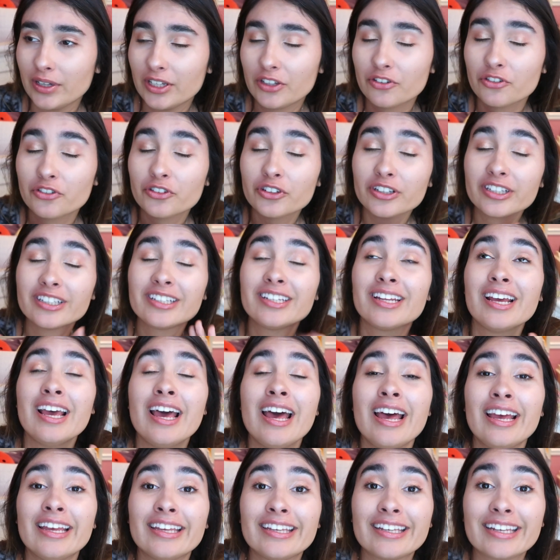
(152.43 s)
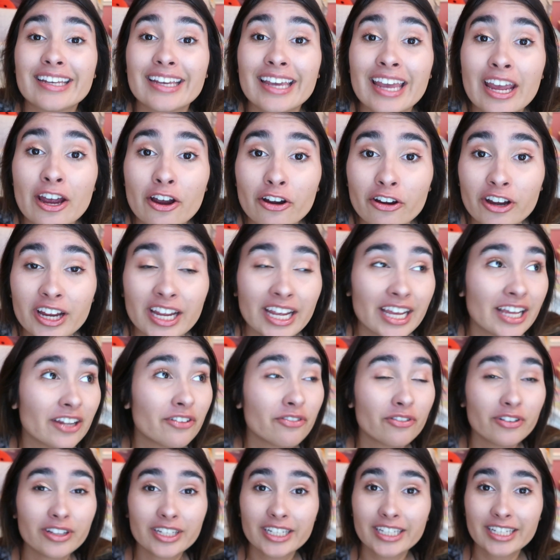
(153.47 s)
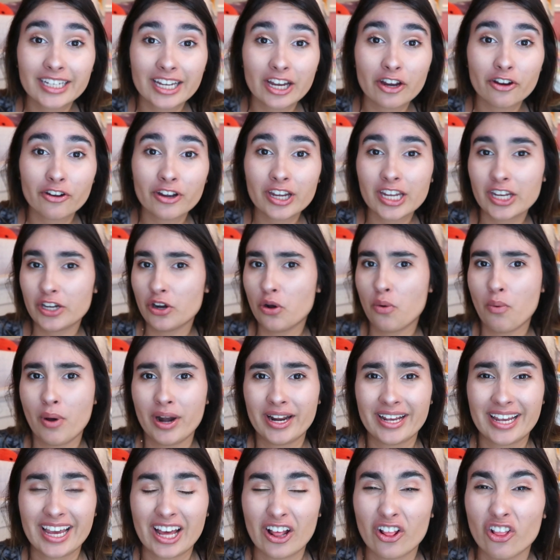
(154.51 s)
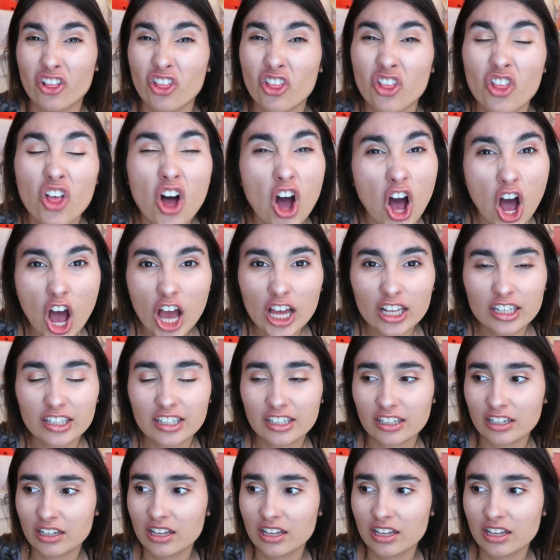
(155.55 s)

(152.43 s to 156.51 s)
It's just scary. It's really scary. You don't want to get lost.